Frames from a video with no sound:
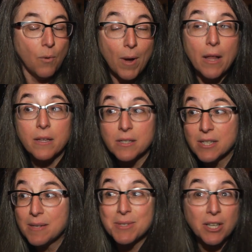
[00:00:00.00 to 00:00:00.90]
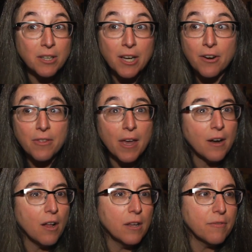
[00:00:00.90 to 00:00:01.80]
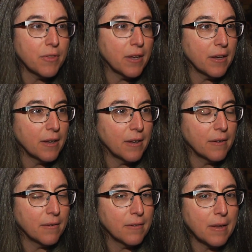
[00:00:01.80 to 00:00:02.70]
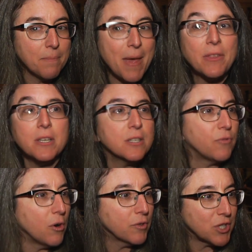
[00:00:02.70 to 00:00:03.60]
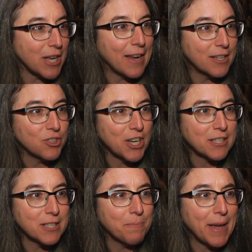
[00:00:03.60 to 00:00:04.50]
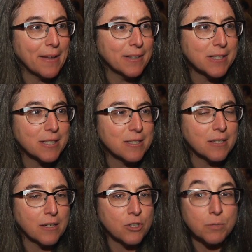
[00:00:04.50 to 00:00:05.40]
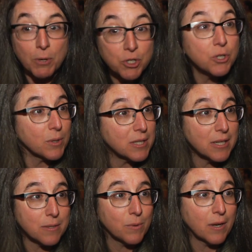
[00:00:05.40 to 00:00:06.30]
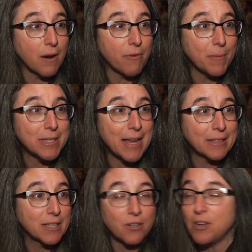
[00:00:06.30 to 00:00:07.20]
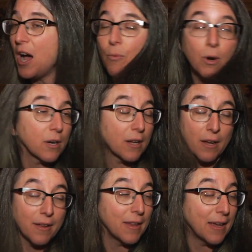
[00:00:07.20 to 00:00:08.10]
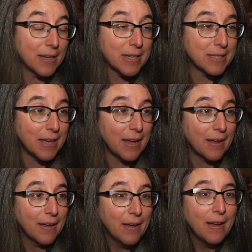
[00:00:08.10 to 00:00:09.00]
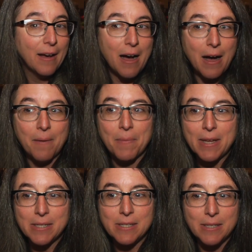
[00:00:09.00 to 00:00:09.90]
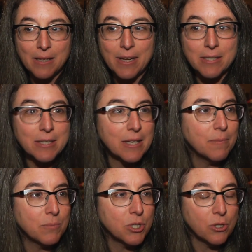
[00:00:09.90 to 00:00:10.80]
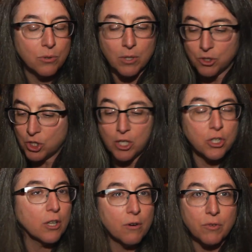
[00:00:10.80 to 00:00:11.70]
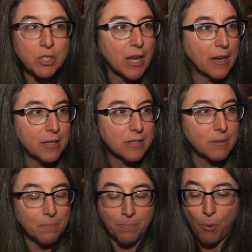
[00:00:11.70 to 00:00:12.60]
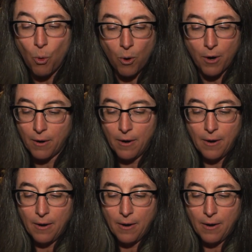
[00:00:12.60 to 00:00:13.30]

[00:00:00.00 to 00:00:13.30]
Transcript: Well, it seems clear that all of the methods of oversight and checks and balances that are supposed to exist when the government's acting are not working on the NSA. They seem to, the judicial oversight is poor,